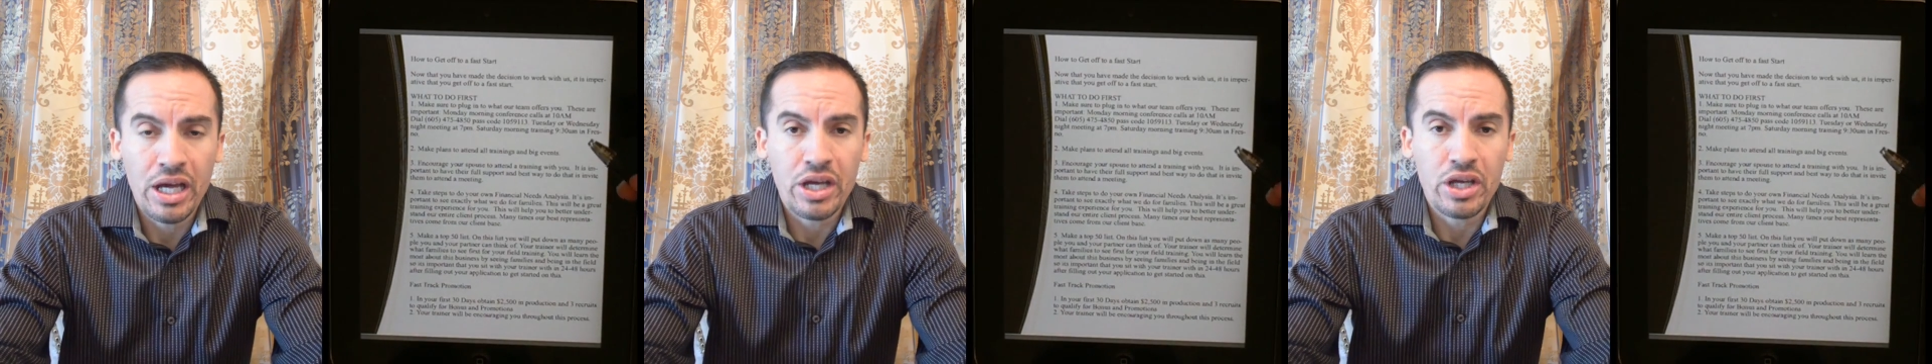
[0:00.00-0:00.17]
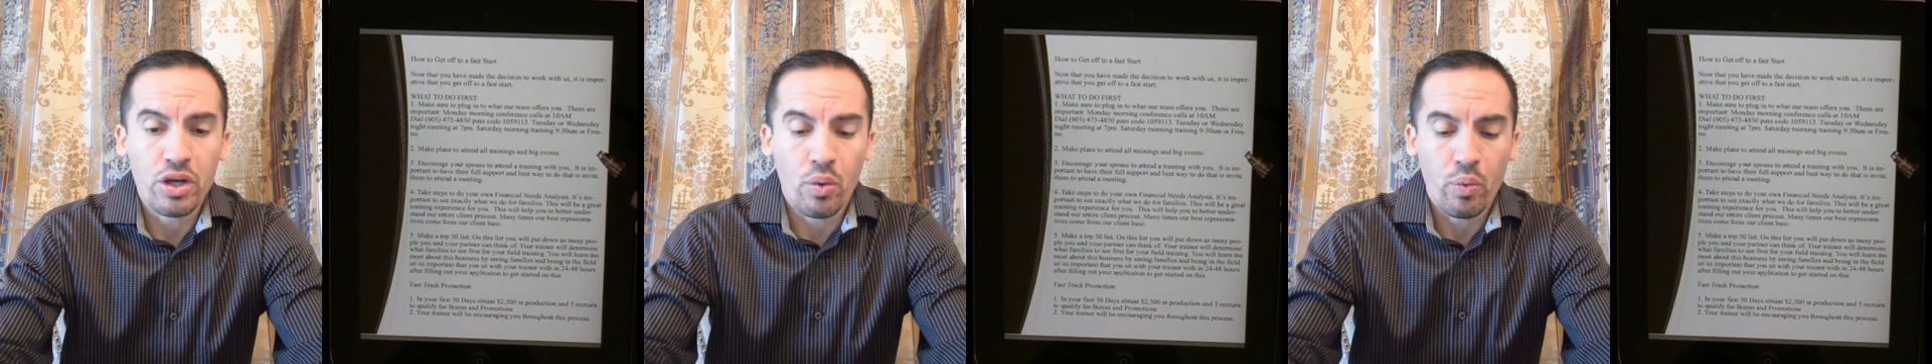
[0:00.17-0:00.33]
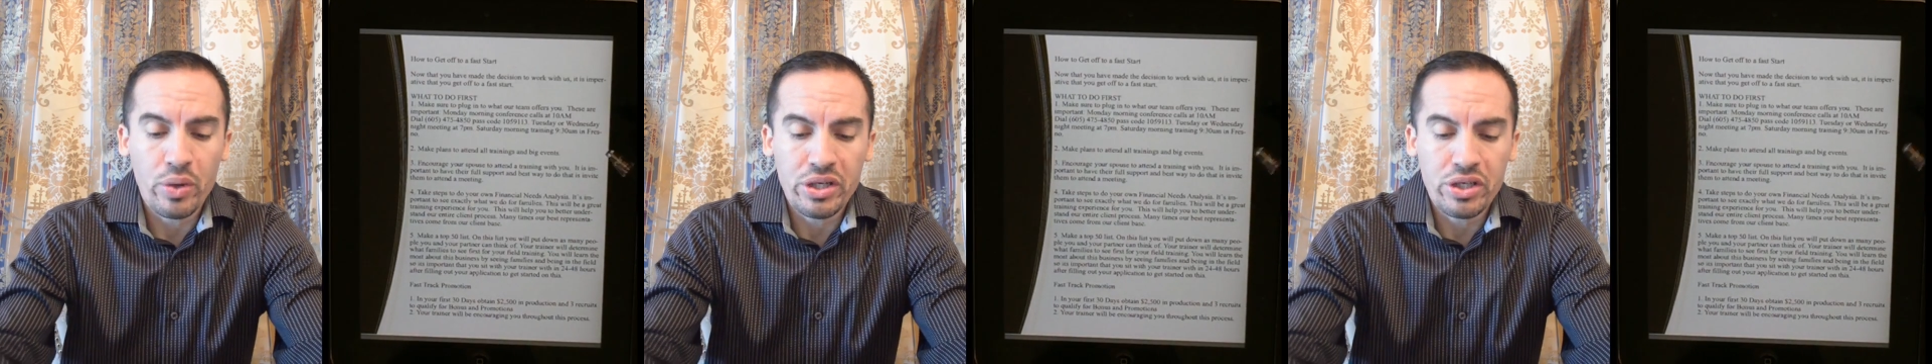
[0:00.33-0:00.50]

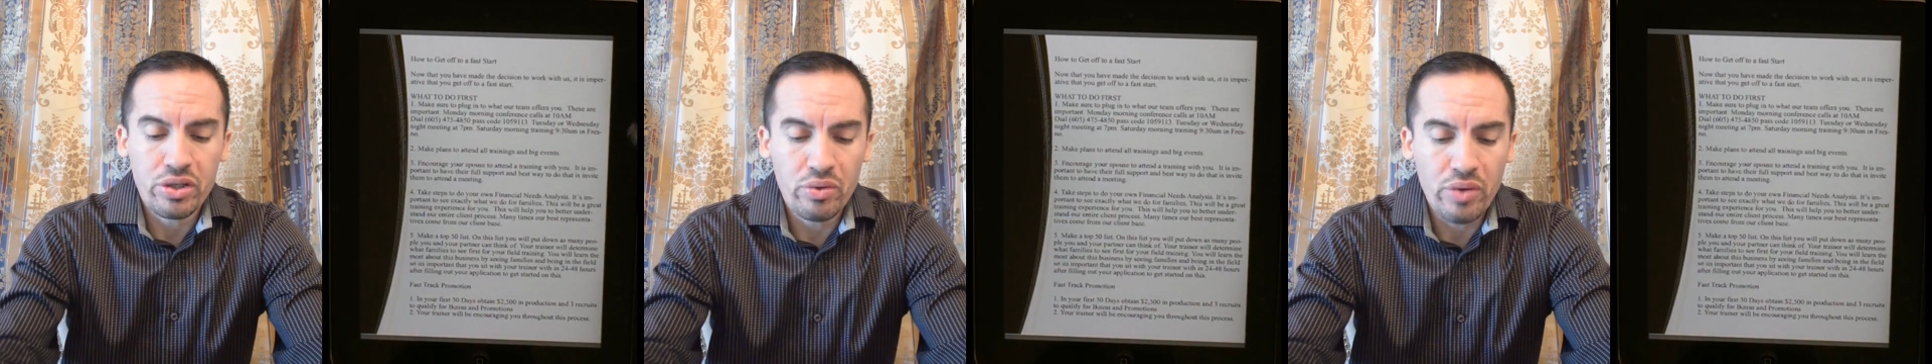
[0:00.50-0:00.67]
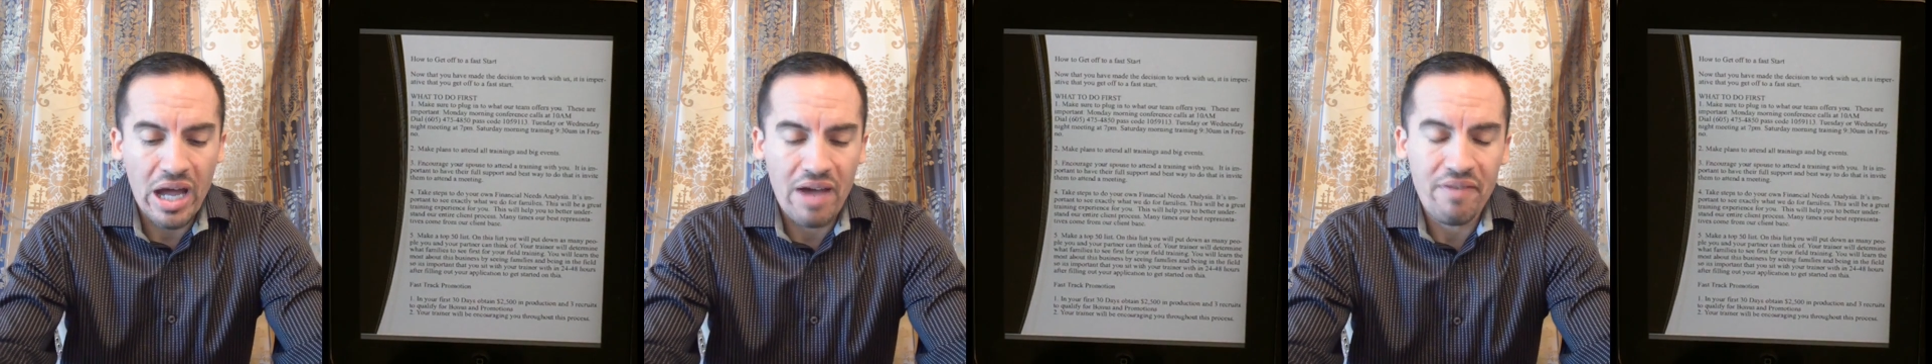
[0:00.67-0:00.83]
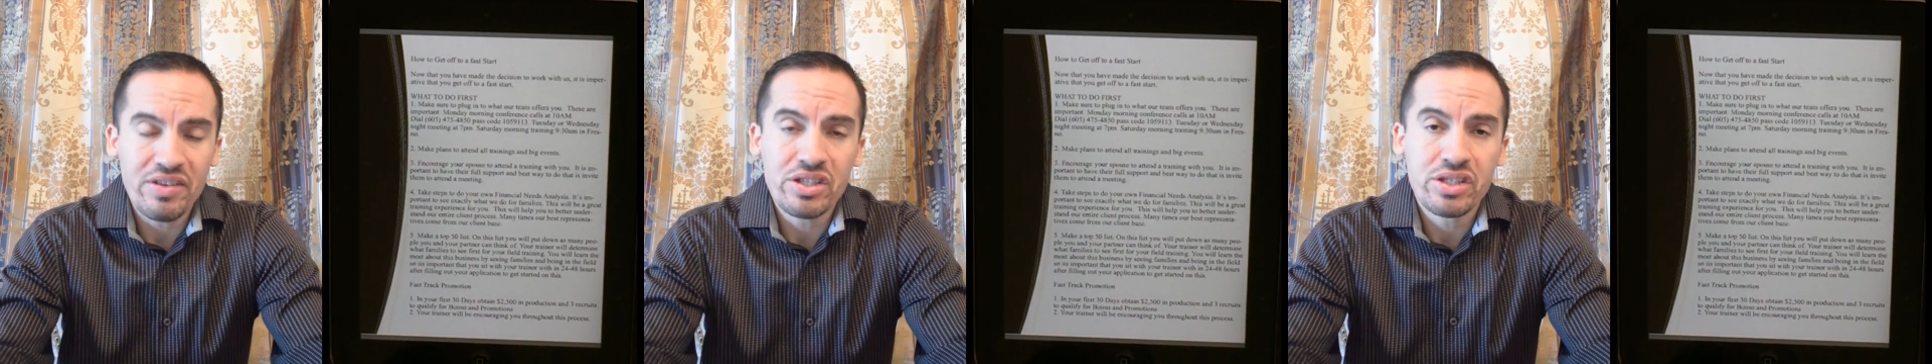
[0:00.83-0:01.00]
We do
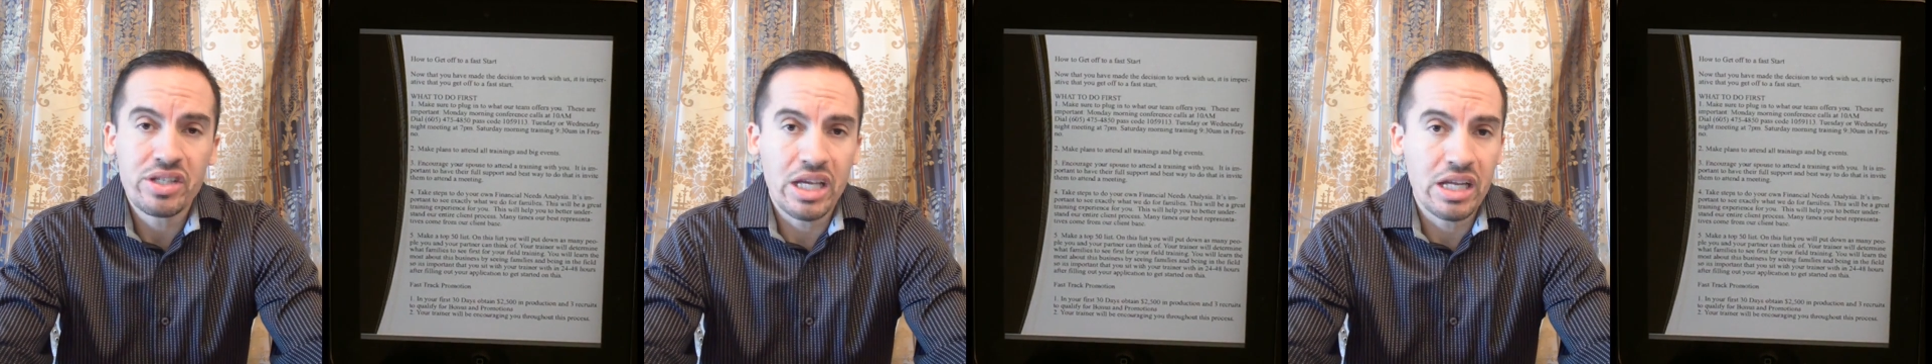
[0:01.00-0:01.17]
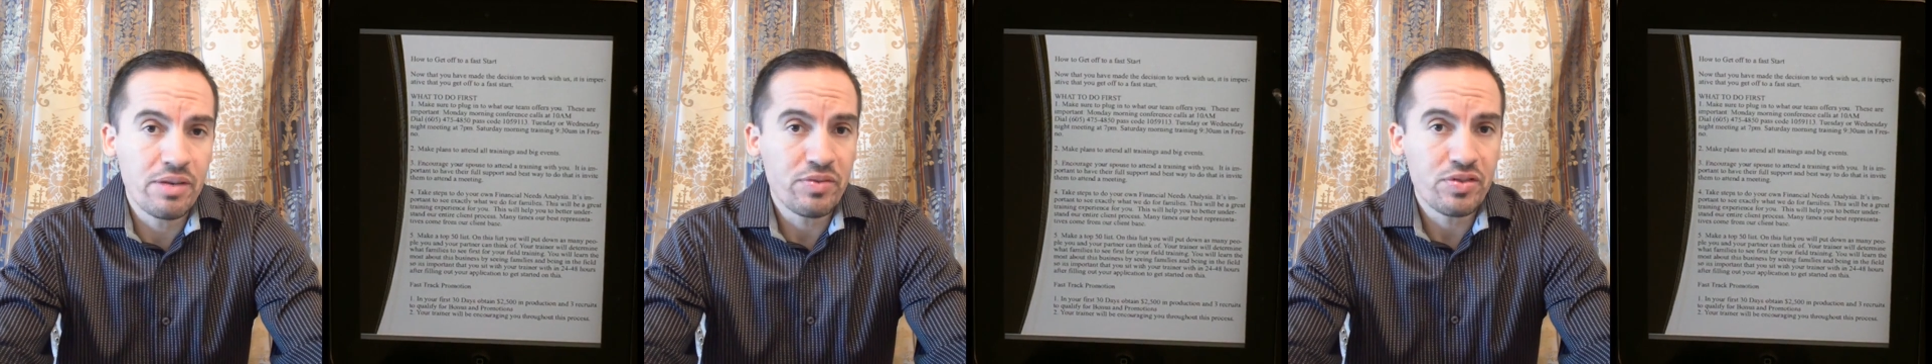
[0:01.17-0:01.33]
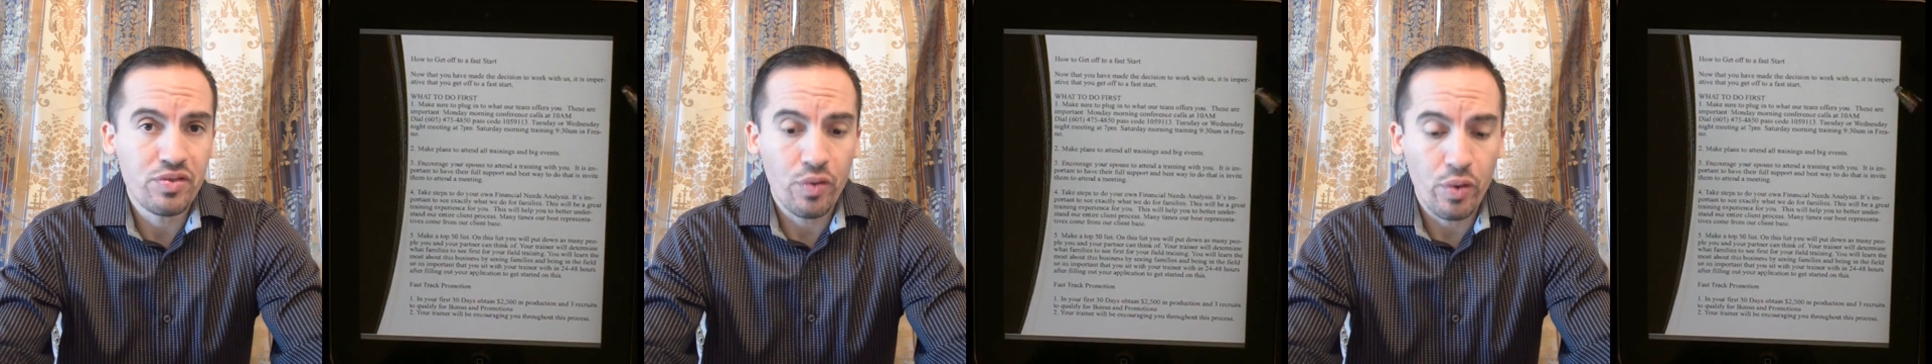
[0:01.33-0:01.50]
have
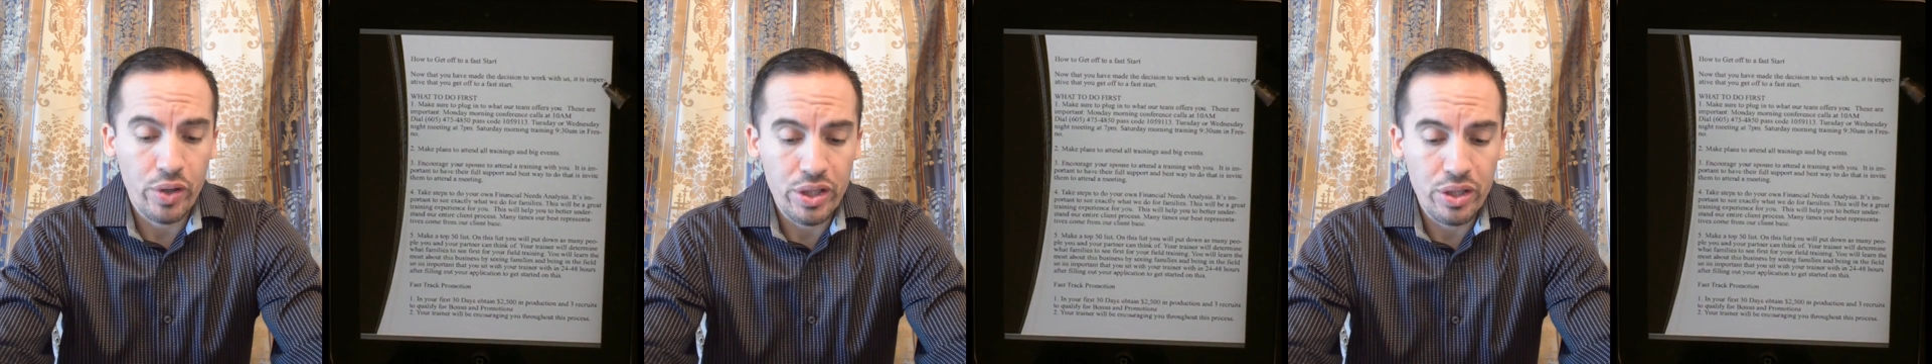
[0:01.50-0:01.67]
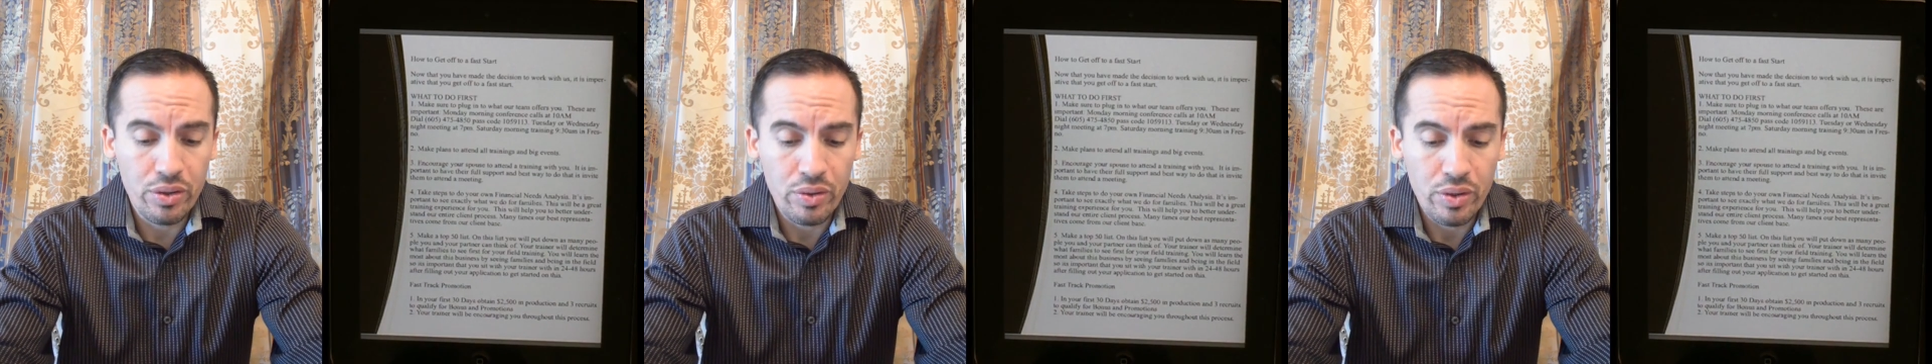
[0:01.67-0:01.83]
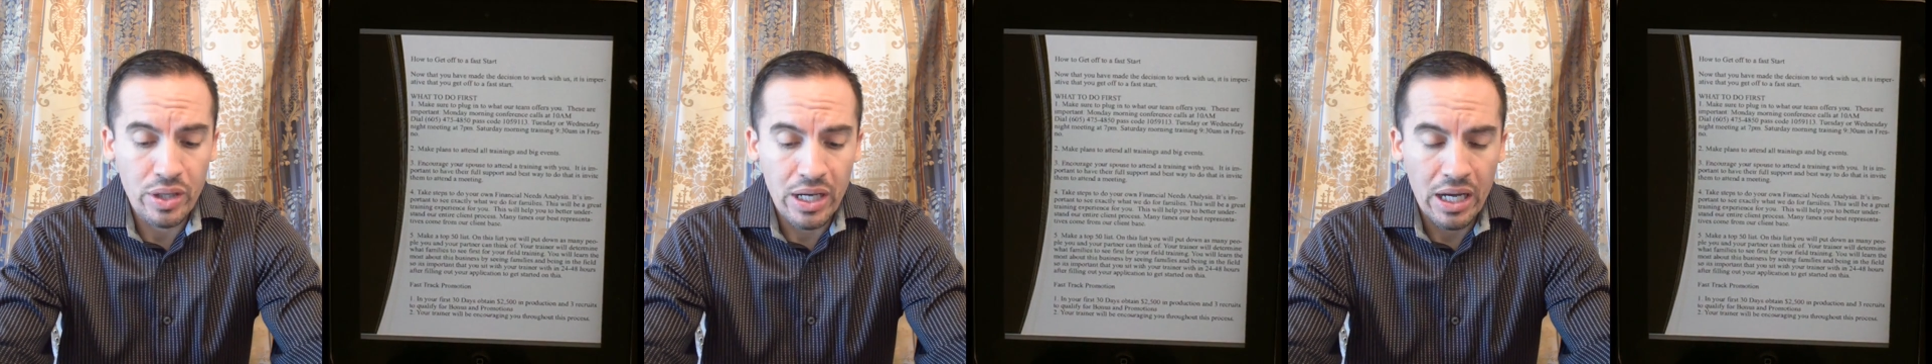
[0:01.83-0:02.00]
incentives for
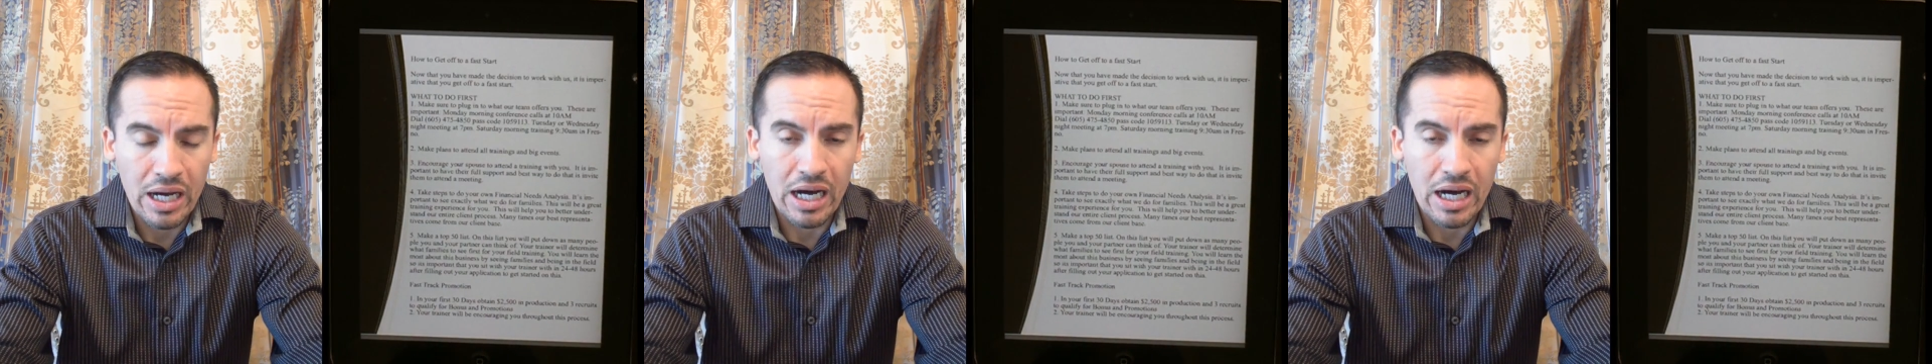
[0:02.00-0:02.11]
you.